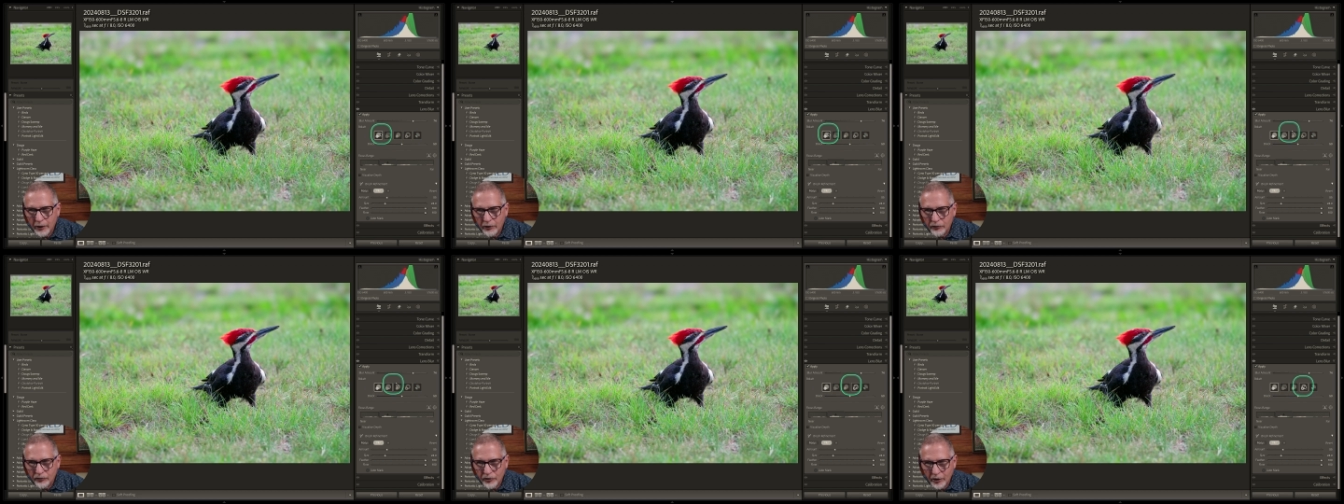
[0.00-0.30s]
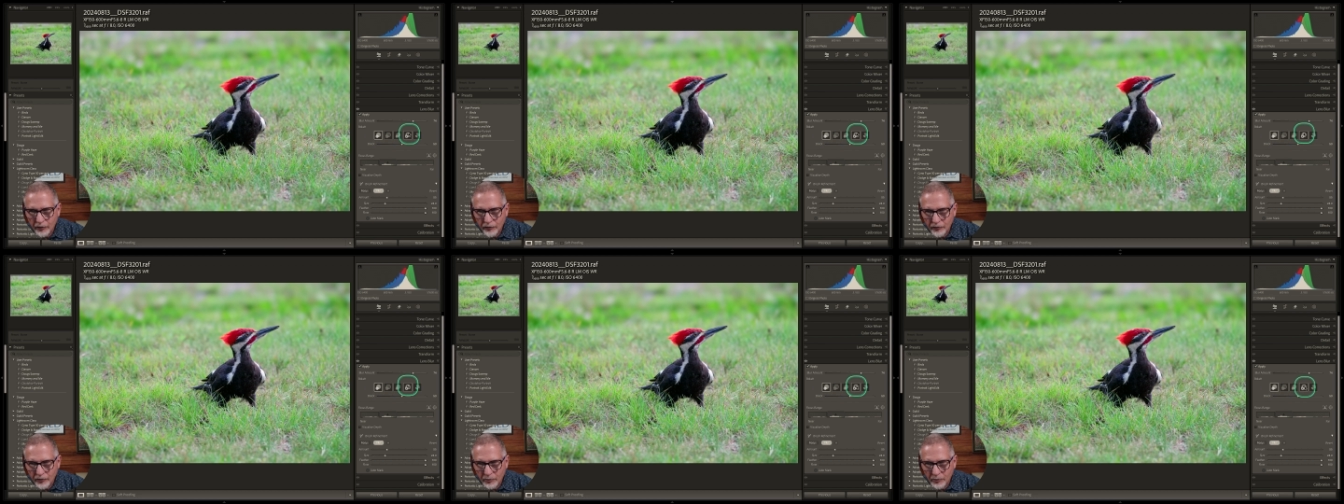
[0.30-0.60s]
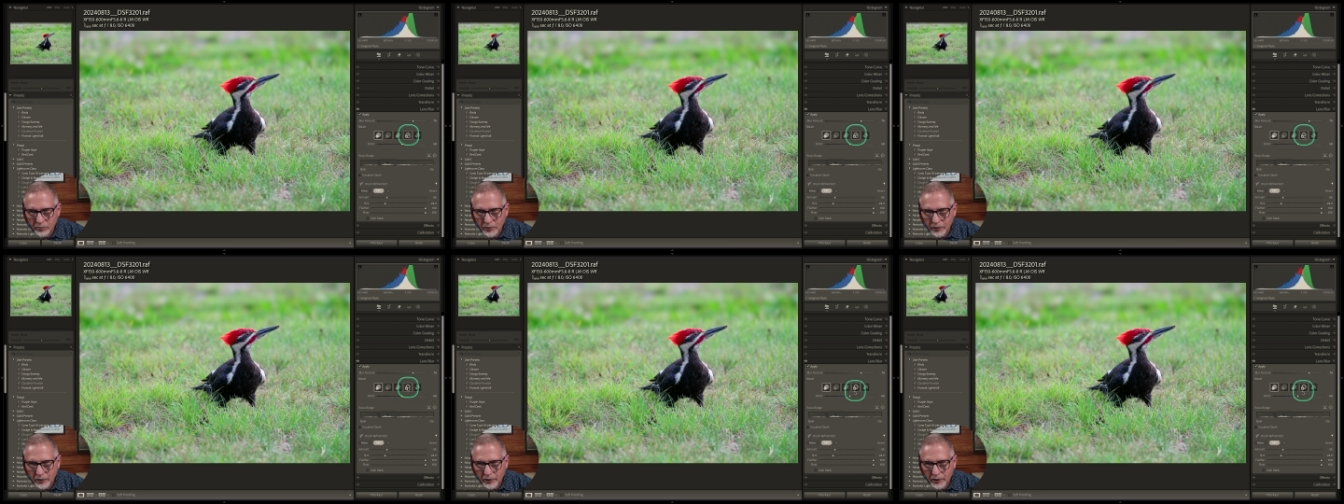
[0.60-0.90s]
we can change
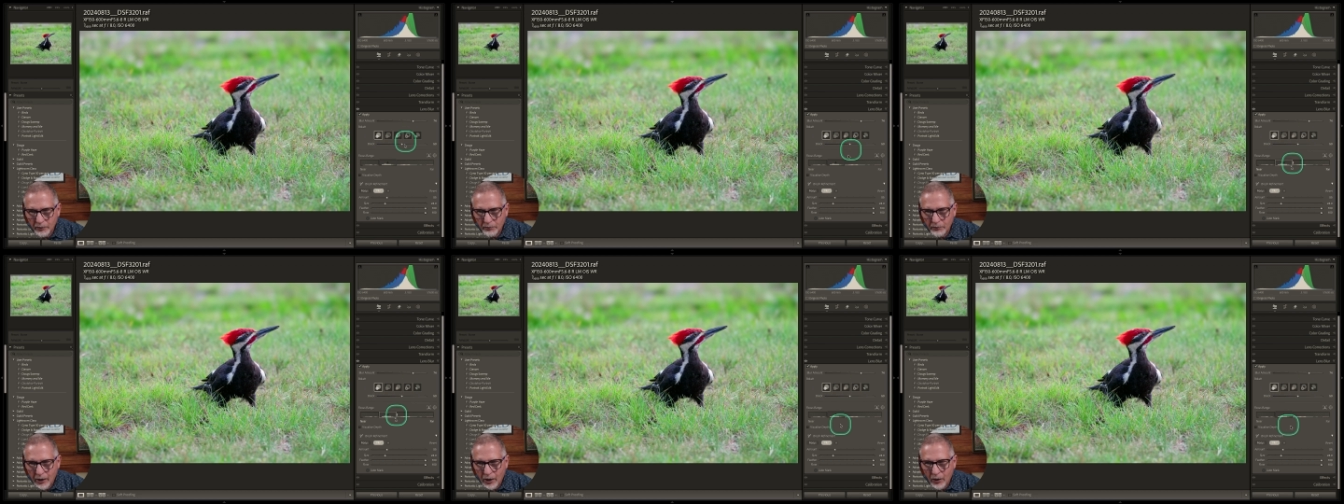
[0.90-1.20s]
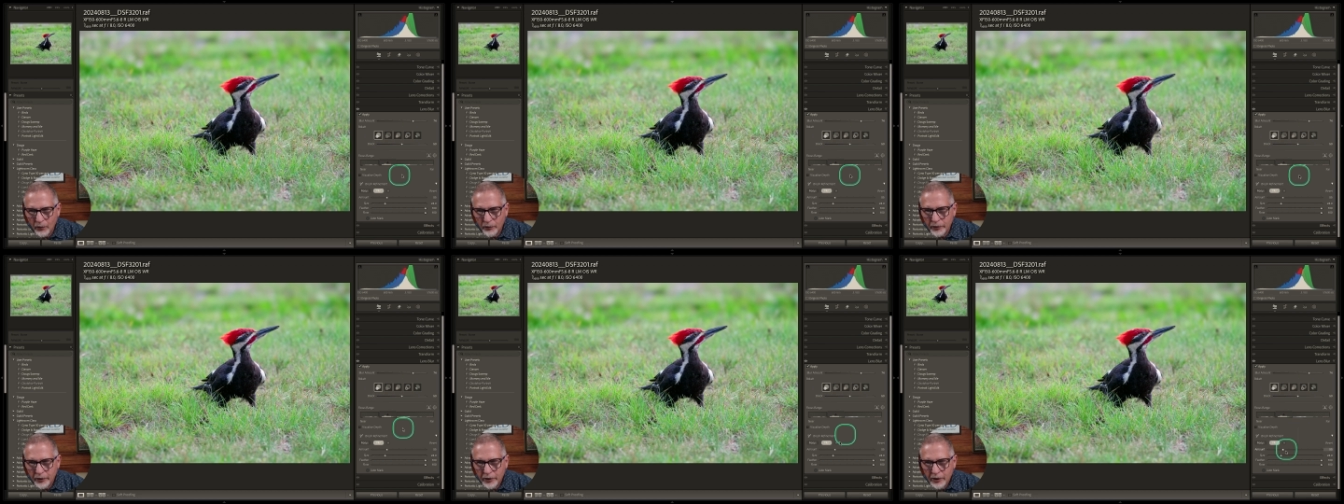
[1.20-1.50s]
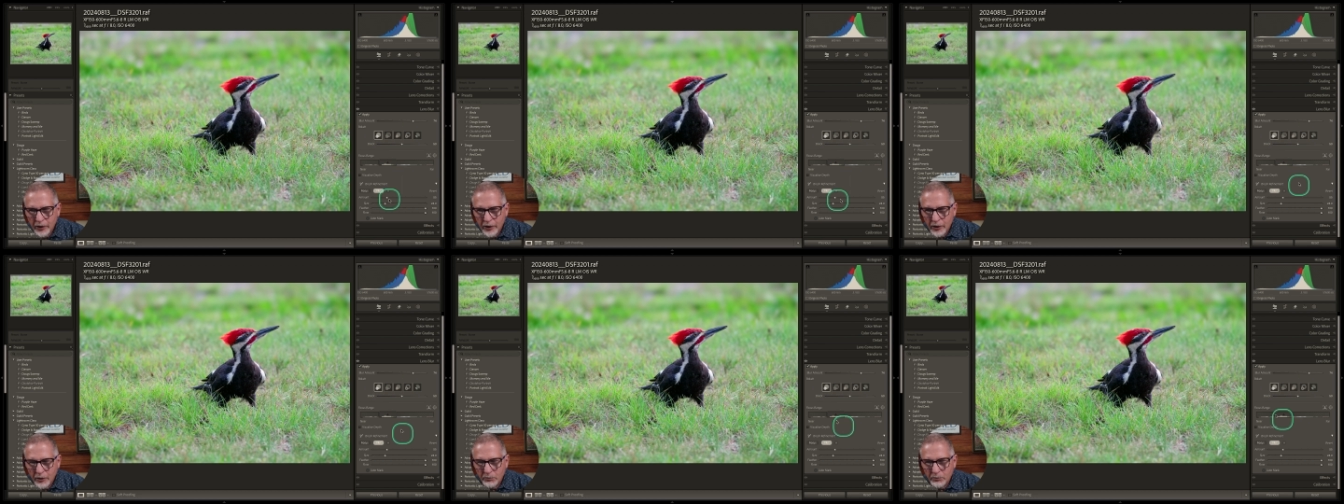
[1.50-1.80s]
the blur amount,
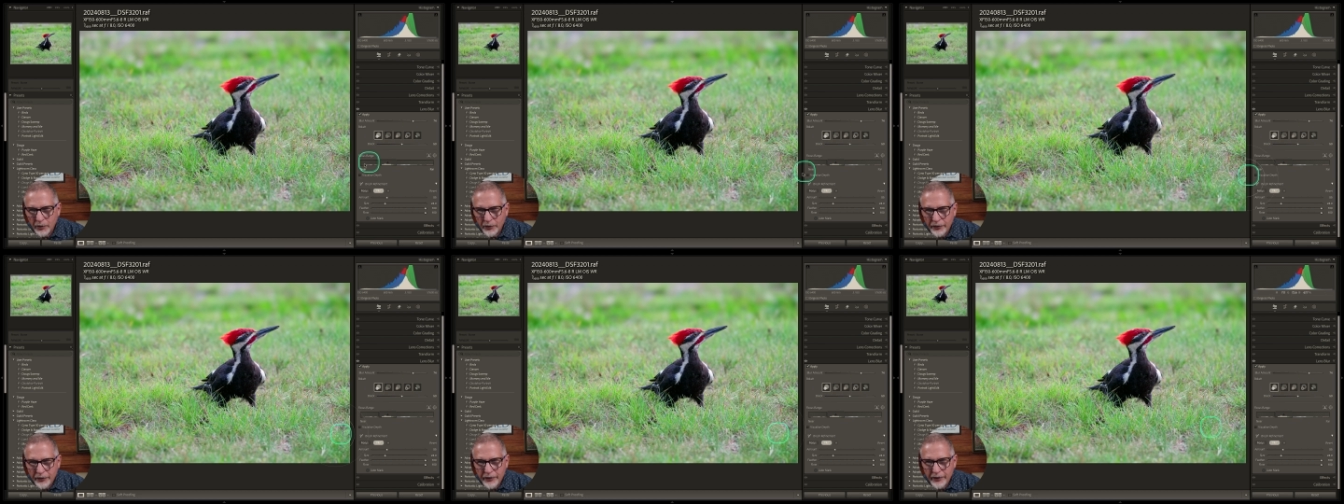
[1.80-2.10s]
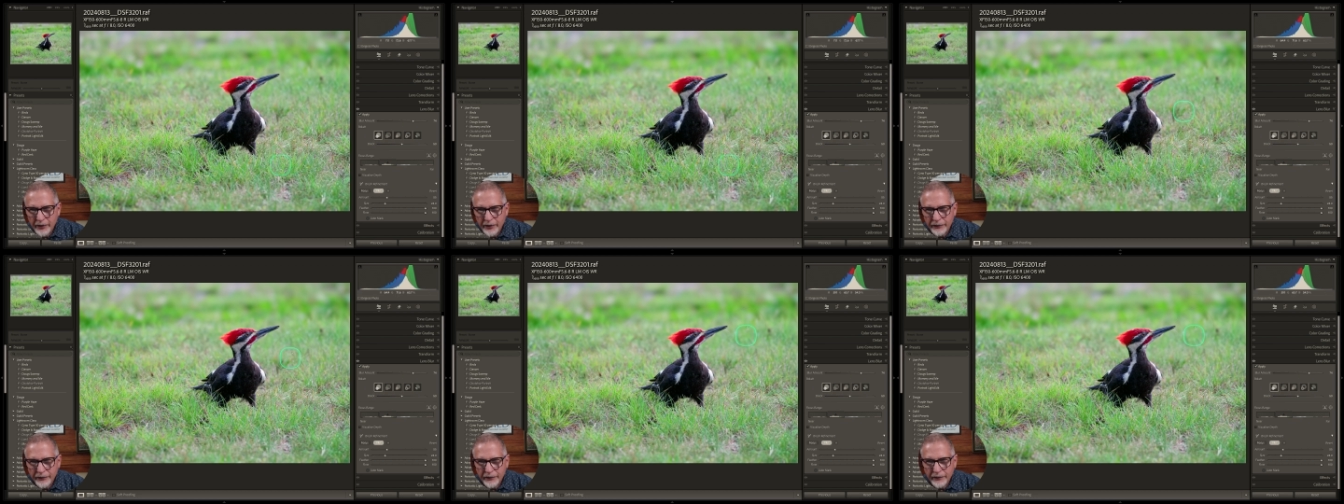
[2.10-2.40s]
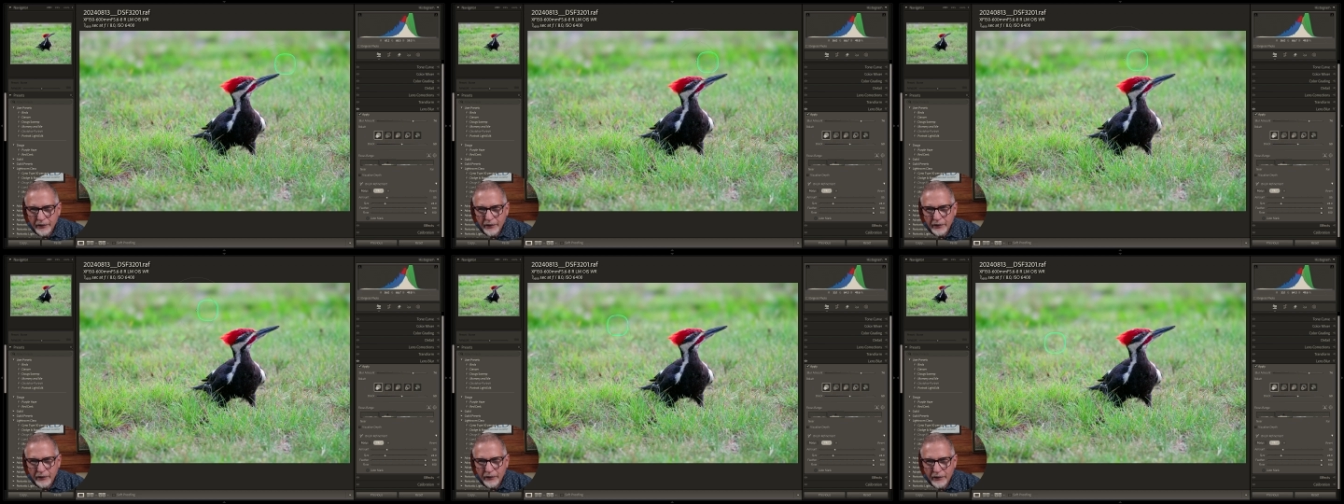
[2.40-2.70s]
but
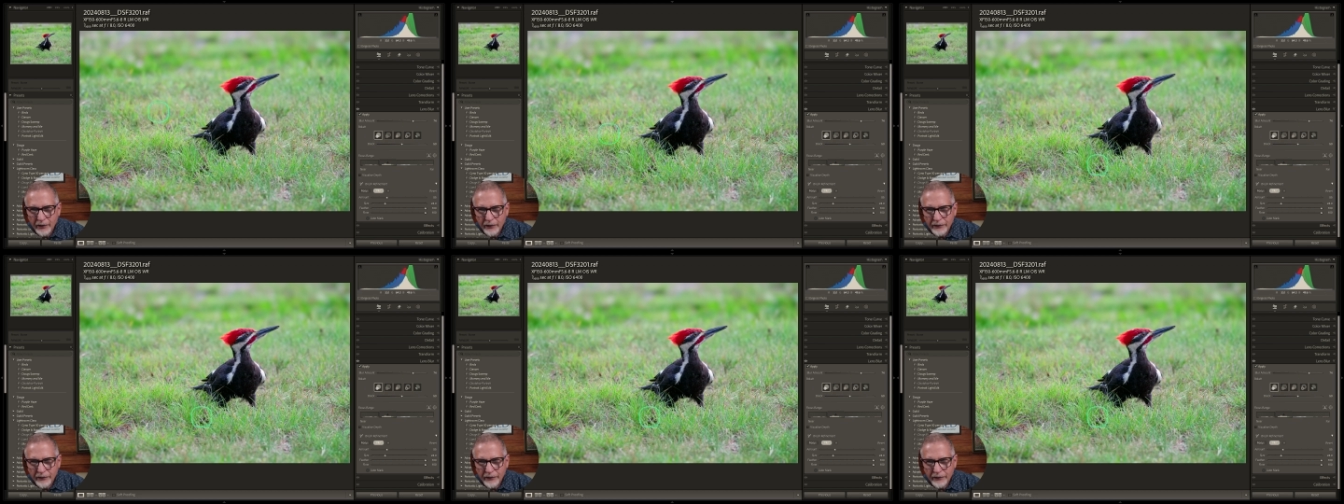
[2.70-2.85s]
this